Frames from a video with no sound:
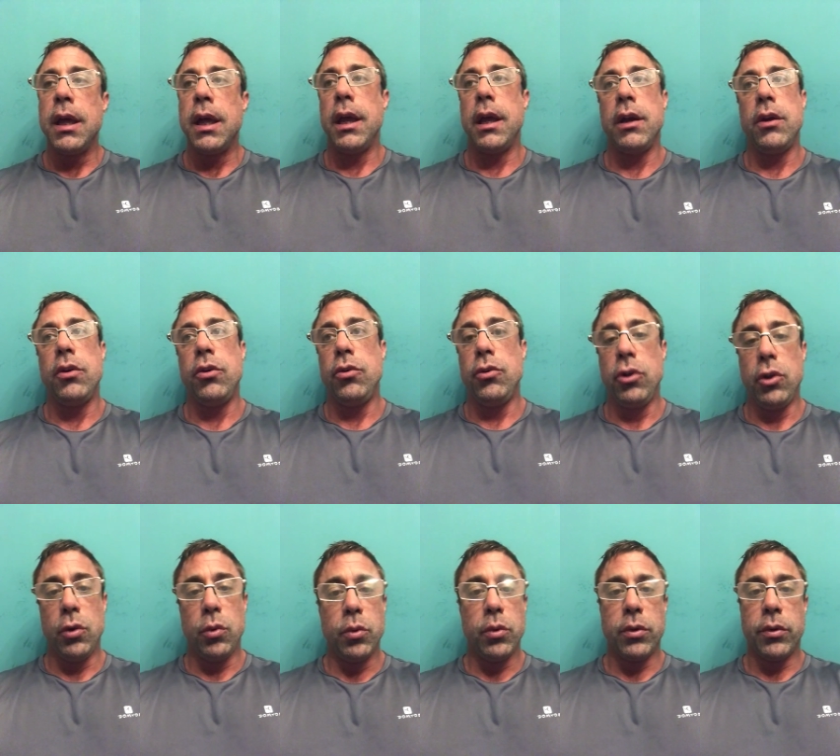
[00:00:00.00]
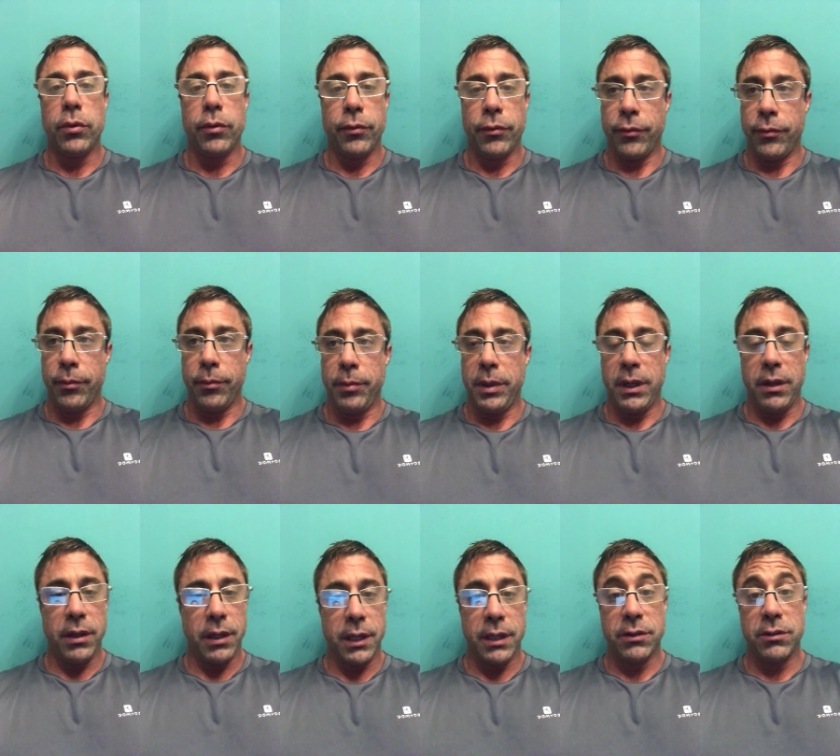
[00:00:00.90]
and you will be
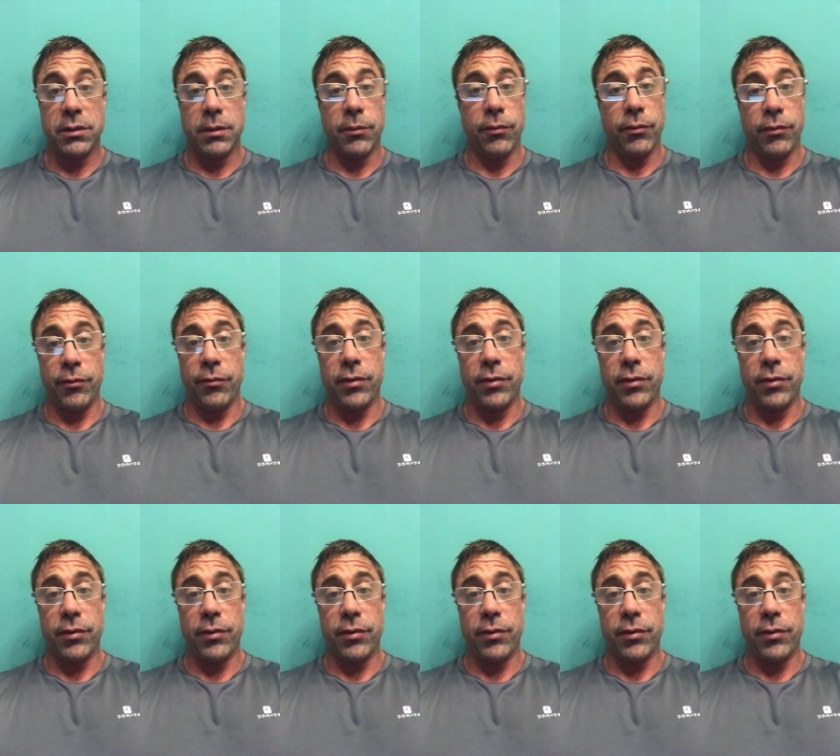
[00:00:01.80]
thinking some